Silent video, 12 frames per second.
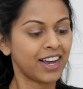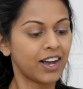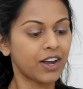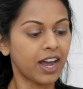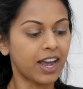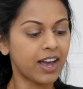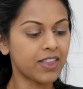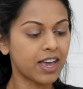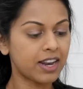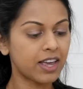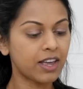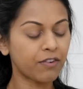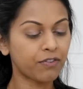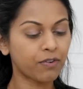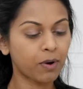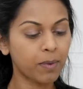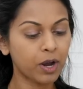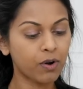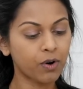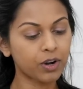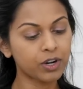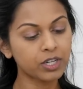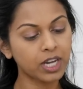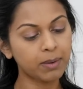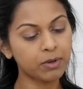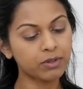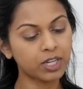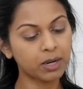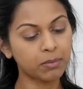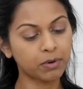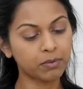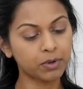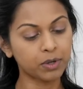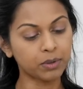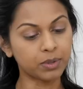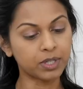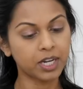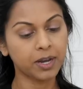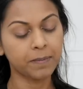Okay, and then for my corners, I'm using marooned.